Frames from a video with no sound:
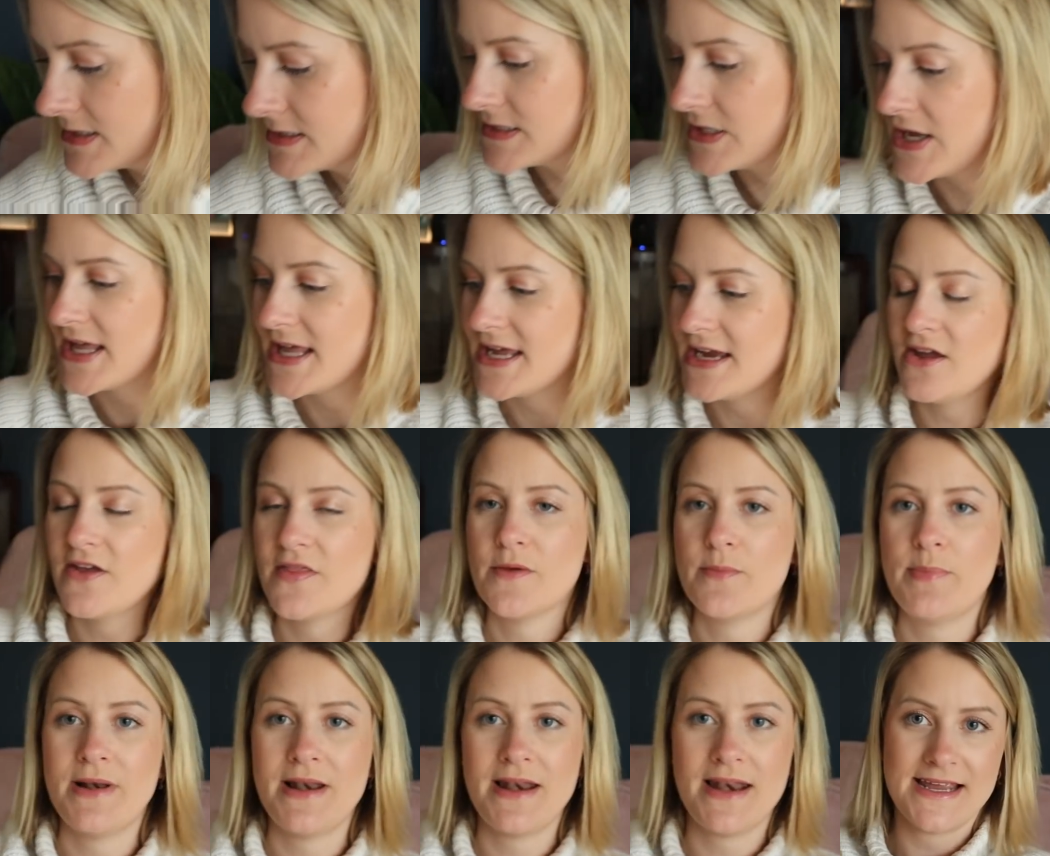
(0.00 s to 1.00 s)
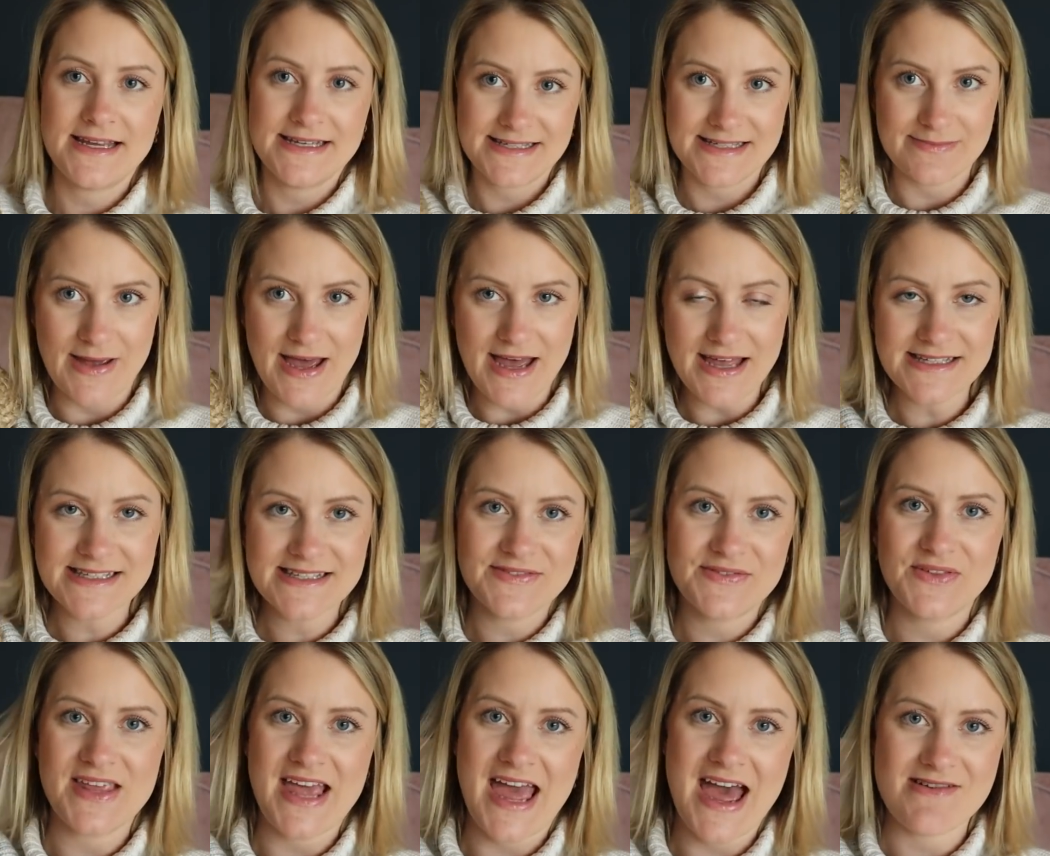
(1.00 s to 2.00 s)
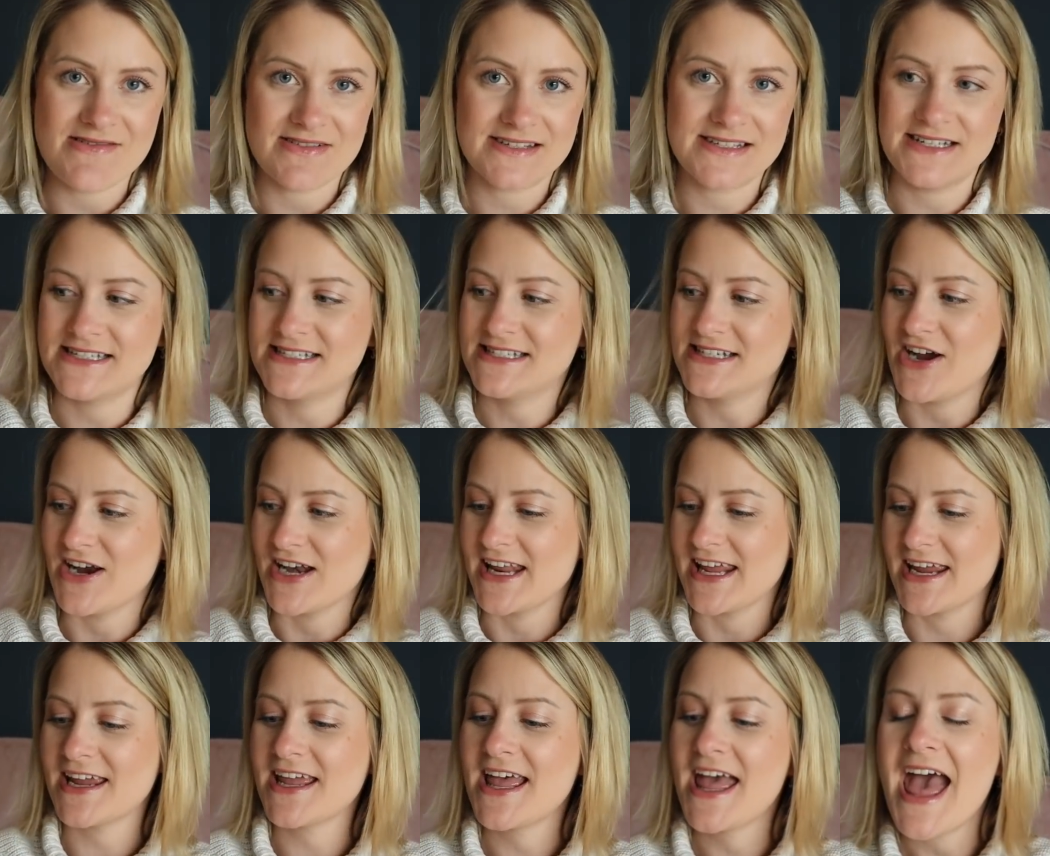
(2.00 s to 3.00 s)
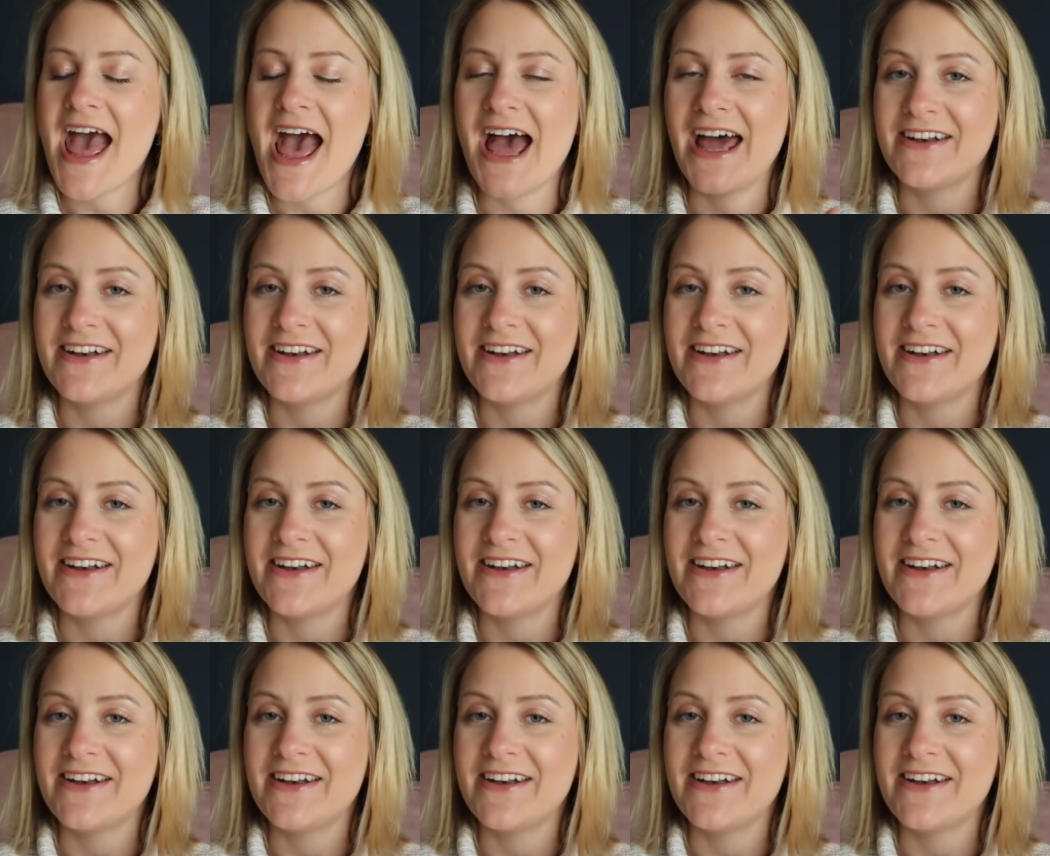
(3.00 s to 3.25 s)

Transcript: So here are the placemats for the outside dining,